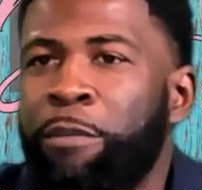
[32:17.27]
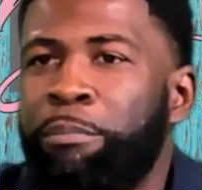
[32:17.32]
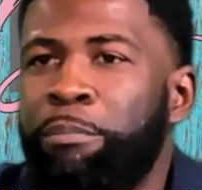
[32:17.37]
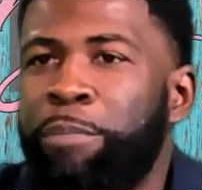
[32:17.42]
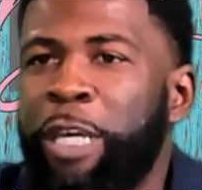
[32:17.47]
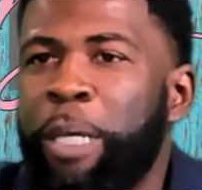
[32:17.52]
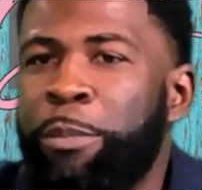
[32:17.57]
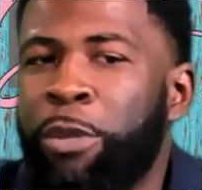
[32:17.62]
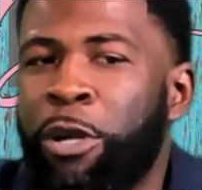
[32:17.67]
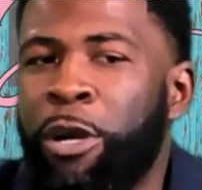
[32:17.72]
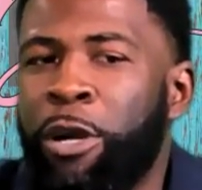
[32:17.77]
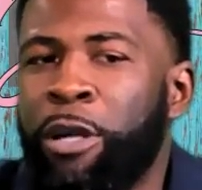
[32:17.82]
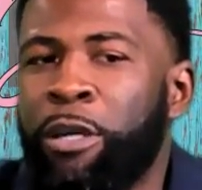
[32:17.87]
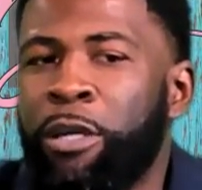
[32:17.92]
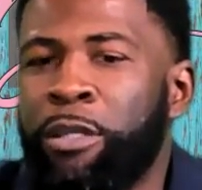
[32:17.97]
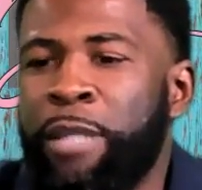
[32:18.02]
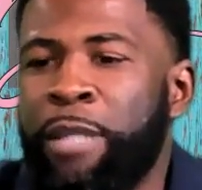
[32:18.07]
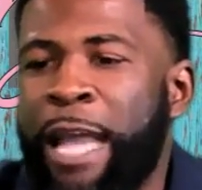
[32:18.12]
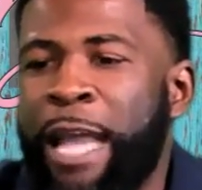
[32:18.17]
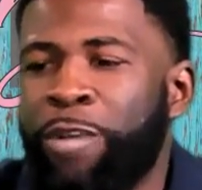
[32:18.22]
People are
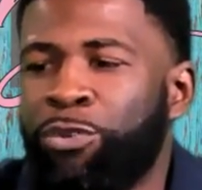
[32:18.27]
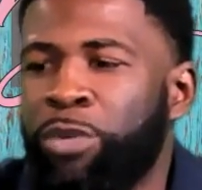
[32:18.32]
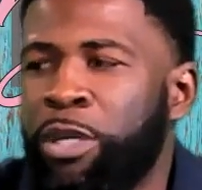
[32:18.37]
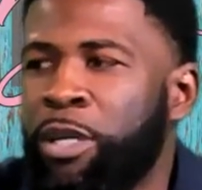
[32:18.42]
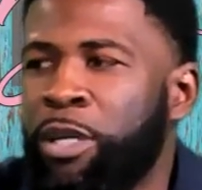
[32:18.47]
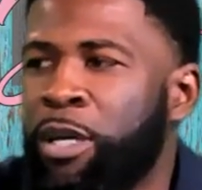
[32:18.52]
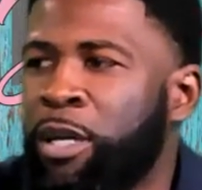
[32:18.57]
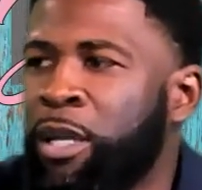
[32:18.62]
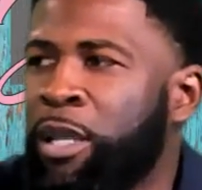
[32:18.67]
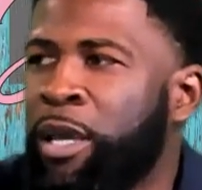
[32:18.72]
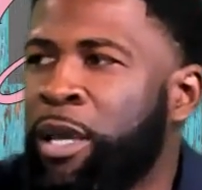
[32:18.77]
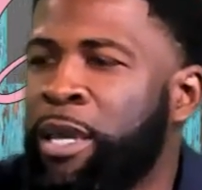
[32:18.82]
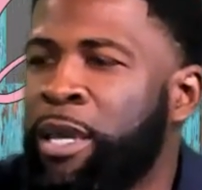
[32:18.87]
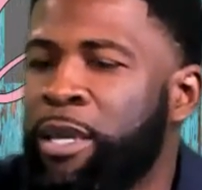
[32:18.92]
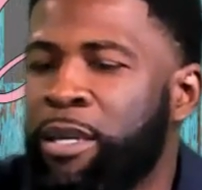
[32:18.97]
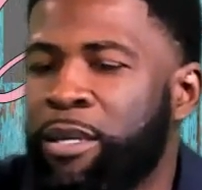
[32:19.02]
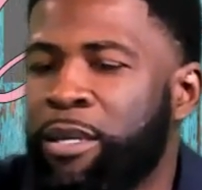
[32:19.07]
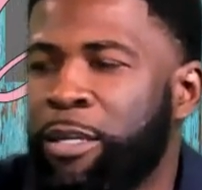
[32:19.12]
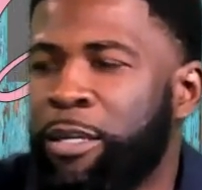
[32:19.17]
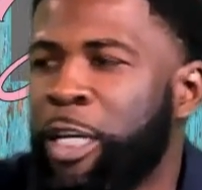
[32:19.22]
naturally going
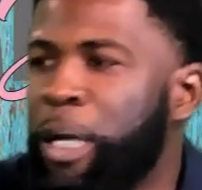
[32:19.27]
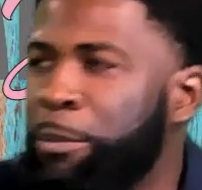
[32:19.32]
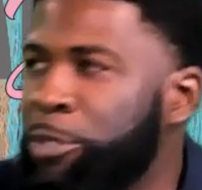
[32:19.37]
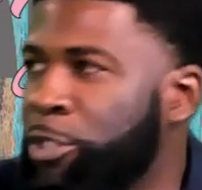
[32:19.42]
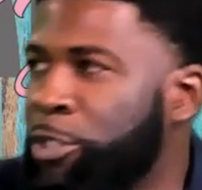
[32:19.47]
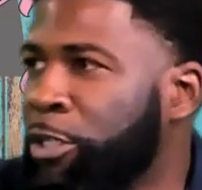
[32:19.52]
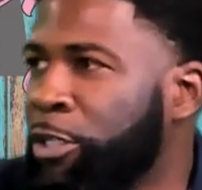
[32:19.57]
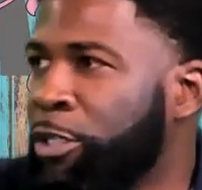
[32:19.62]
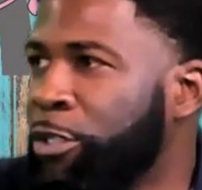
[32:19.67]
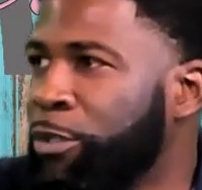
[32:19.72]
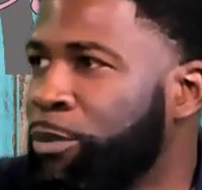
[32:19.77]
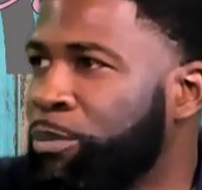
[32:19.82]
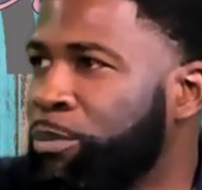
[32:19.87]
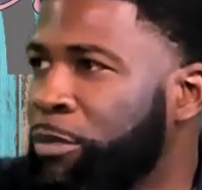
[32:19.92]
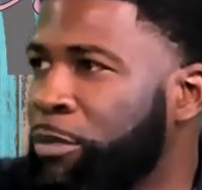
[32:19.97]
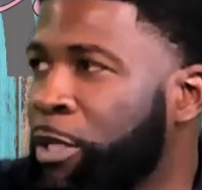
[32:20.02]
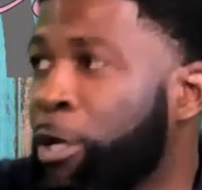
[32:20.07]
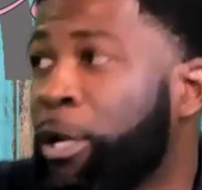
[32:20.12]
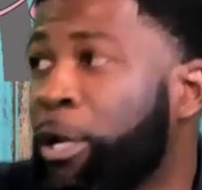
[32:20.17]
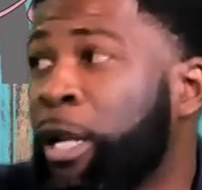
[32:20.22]
to come to you.
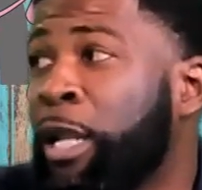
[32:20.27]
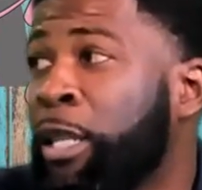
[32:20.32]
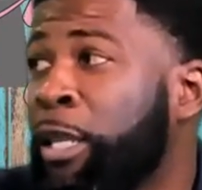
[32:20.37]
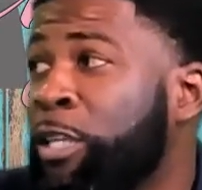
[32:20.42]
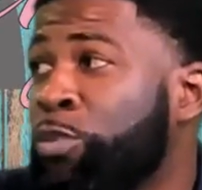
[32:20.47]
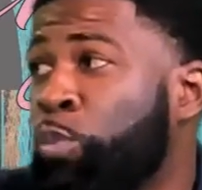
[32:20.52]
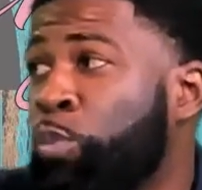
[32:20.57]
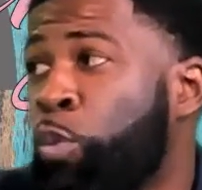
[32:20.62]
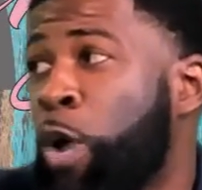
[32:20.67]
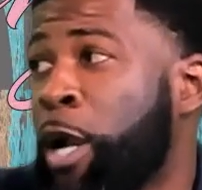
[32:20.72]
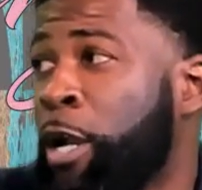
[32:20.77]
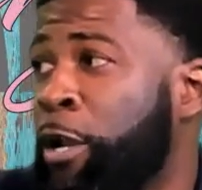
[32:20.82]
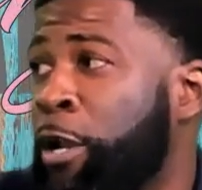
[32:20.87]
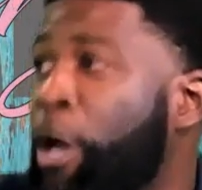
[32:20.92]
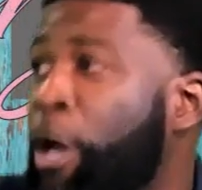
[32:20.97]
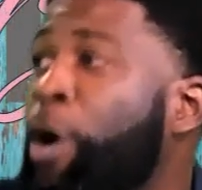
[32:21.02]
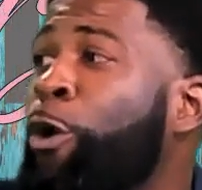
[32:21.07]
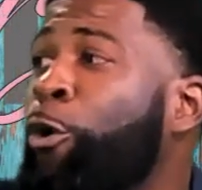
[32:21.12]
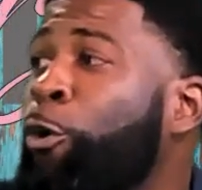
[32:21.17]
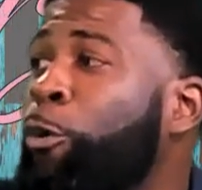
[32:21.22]
They're going to at least want to
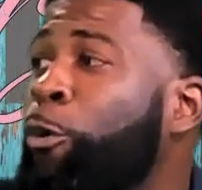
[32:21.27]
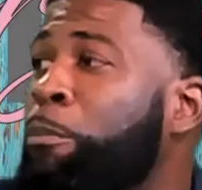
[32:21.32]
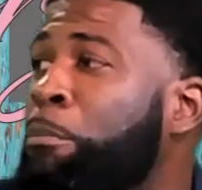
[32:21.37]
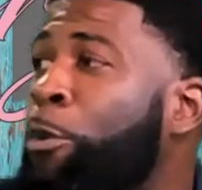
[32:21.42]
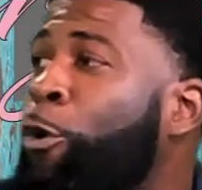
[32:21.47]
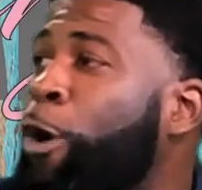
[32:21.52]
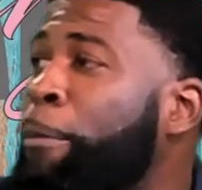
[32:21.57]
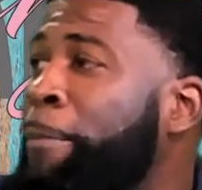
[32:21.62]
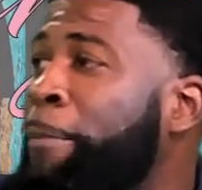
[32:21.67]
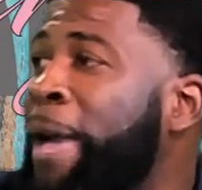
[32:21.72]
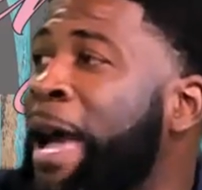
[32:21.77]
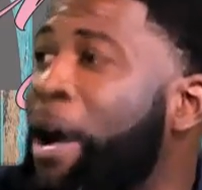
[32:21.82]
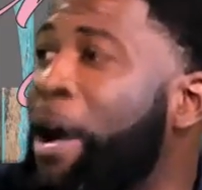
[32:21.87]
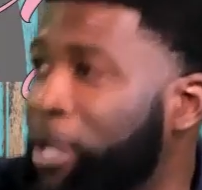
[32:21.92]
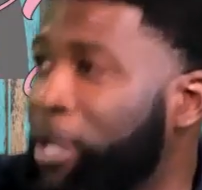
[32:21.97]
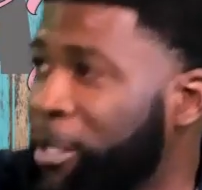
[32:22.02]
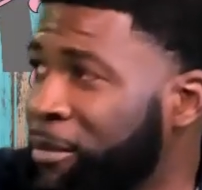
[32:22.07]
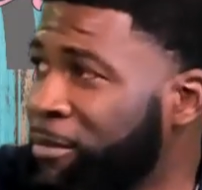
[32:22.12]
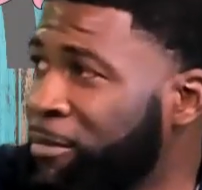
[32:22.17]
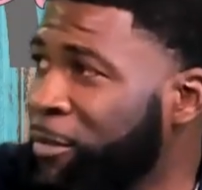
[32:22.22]
know more about
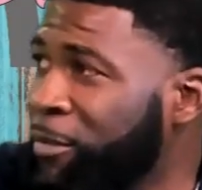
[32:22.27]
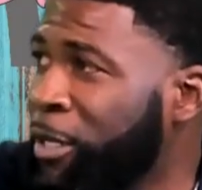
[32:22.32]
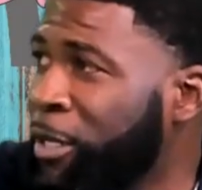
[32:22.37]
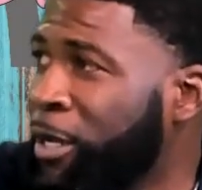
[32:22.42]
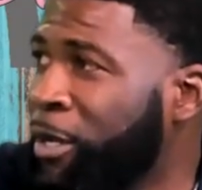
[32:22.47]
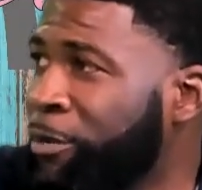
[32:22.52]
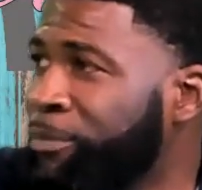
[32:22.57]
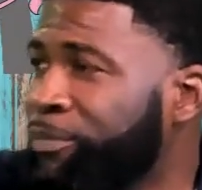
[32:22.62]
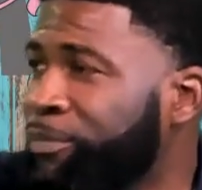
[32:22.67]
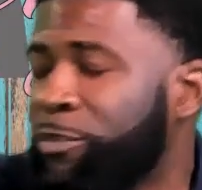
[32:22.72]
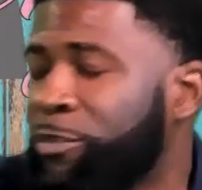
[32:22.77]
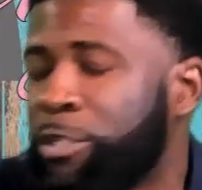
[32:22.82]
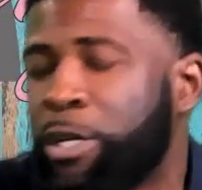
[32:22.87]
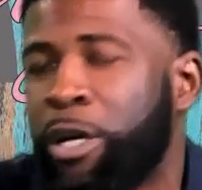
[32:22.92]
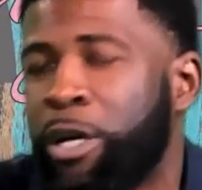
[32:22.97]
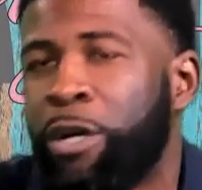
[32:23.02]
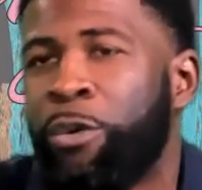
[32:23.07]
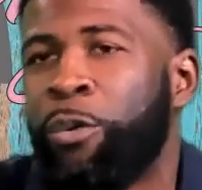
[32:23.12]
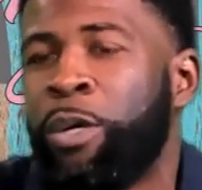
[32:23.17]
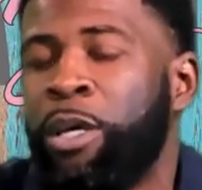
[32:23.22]
it, So